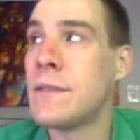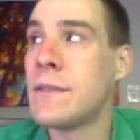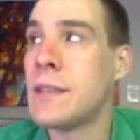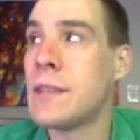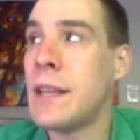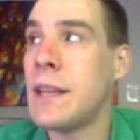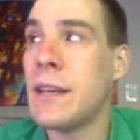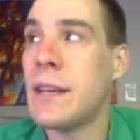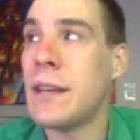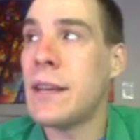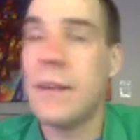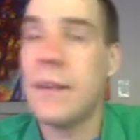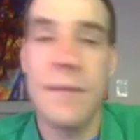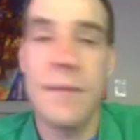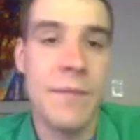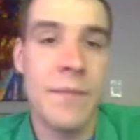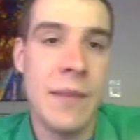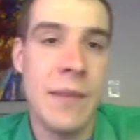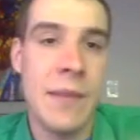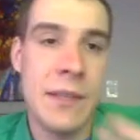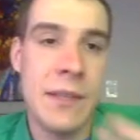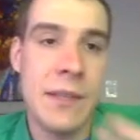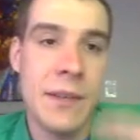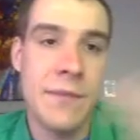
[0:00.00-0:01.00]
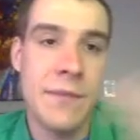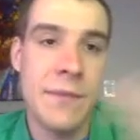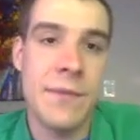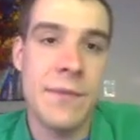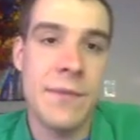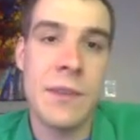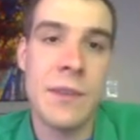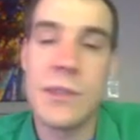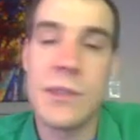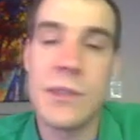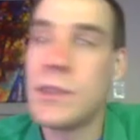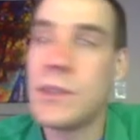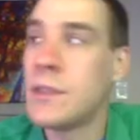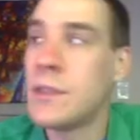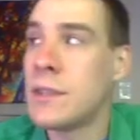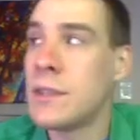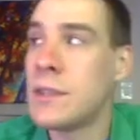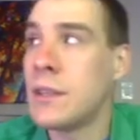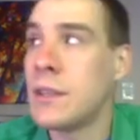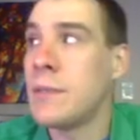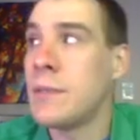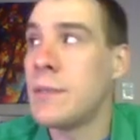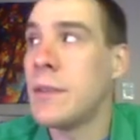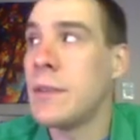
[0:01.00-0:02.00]
like. That's our first
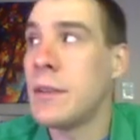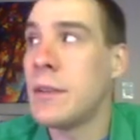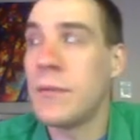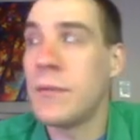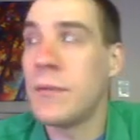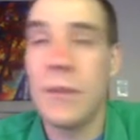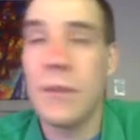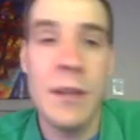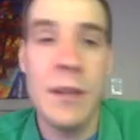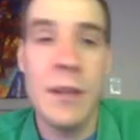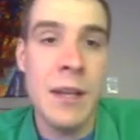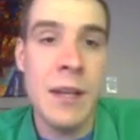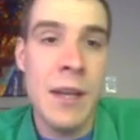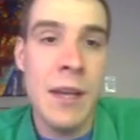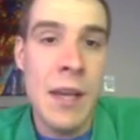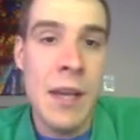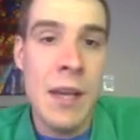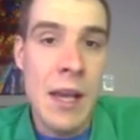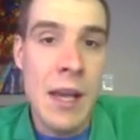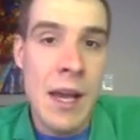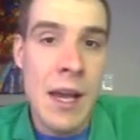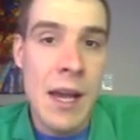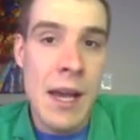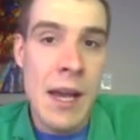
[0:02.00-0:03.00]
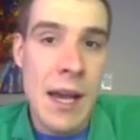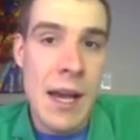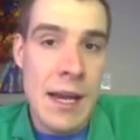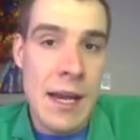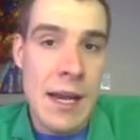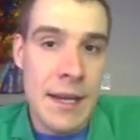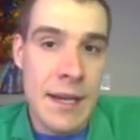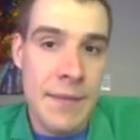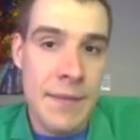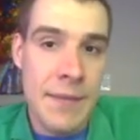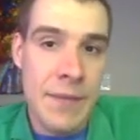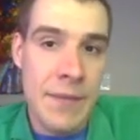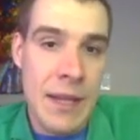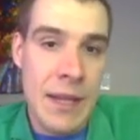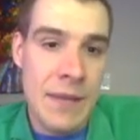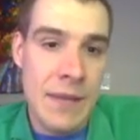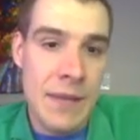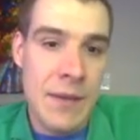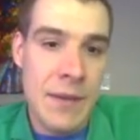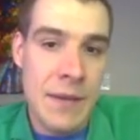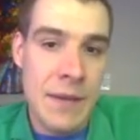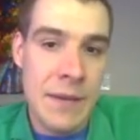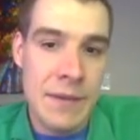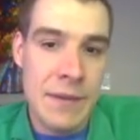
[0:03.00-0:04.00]
solubility rule.
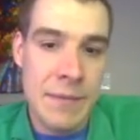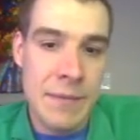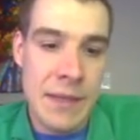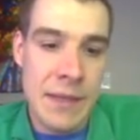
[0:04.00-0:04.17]
If you have something